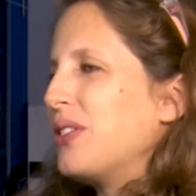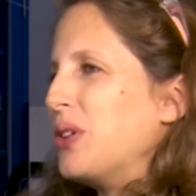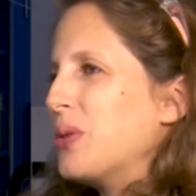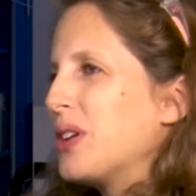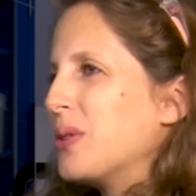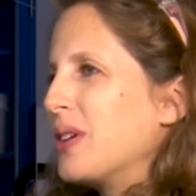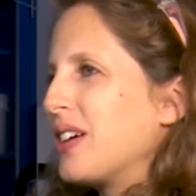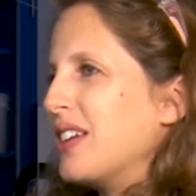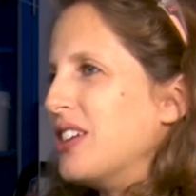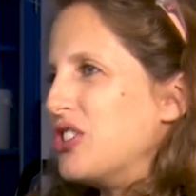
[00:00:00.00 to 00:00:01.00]
say if you want to
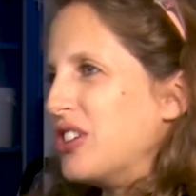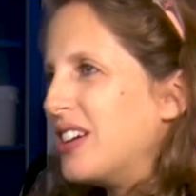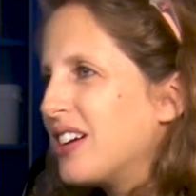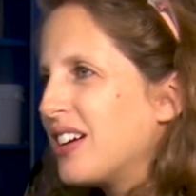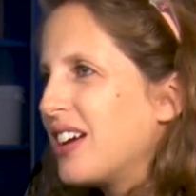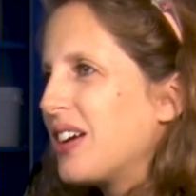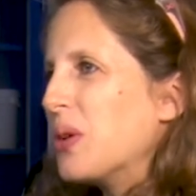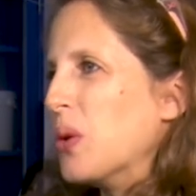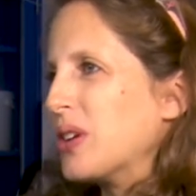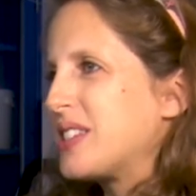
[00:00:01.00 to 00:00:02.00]
work in engineering
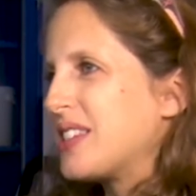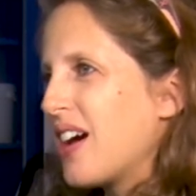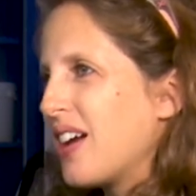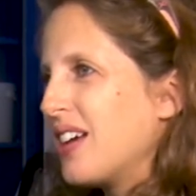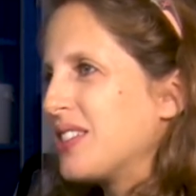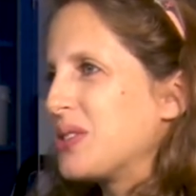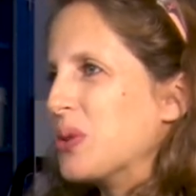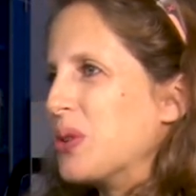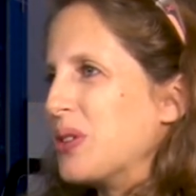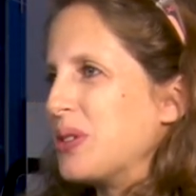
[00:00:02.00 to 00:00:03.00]
or science
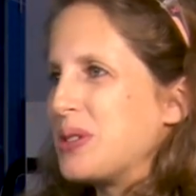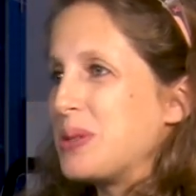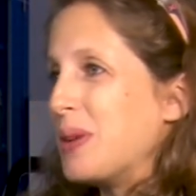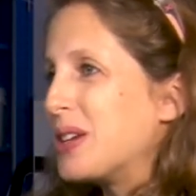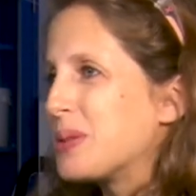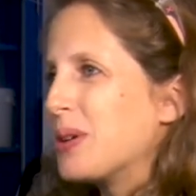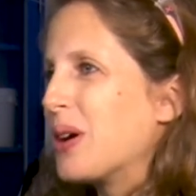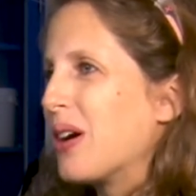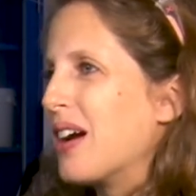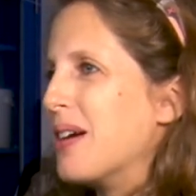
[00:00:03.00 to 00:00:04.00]
or the space
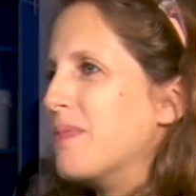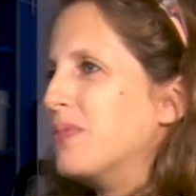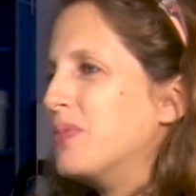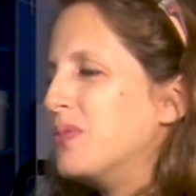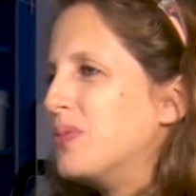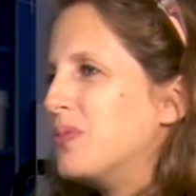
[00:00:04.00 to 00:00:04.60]
program,